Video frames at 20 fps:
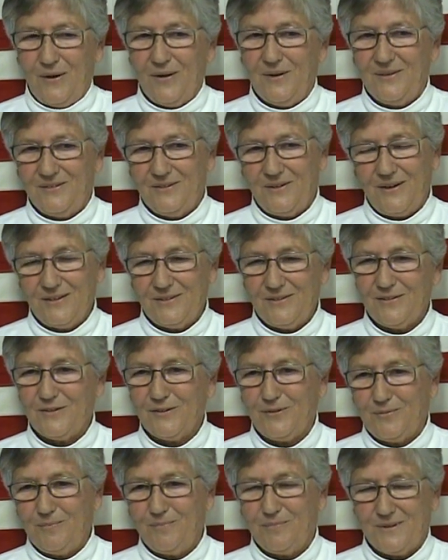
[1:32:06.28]
talked talk to
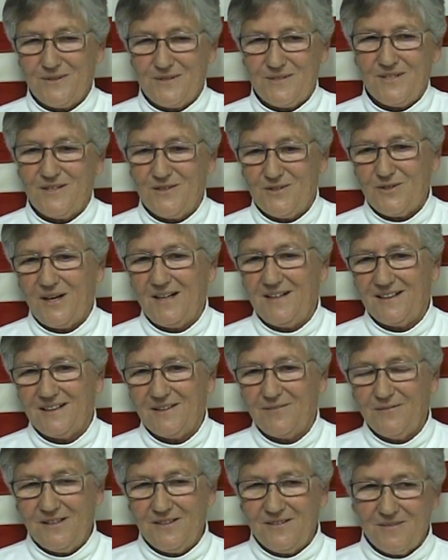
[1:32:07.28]
this person and tried to
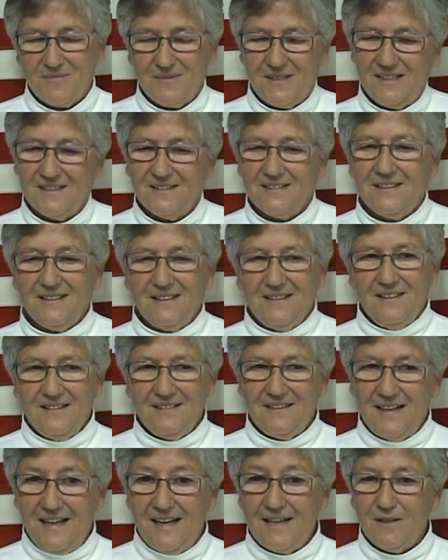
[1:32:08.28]
convince them that
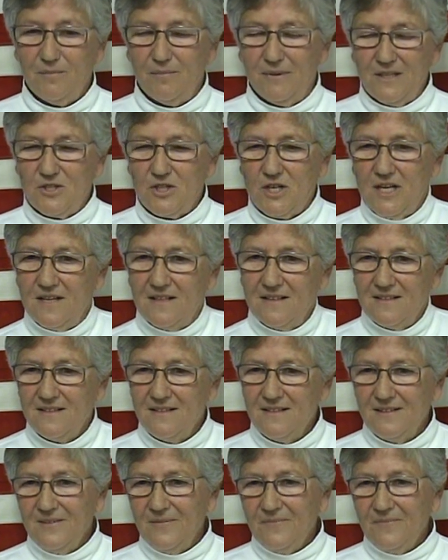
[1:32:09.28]
they hadn't been cheated.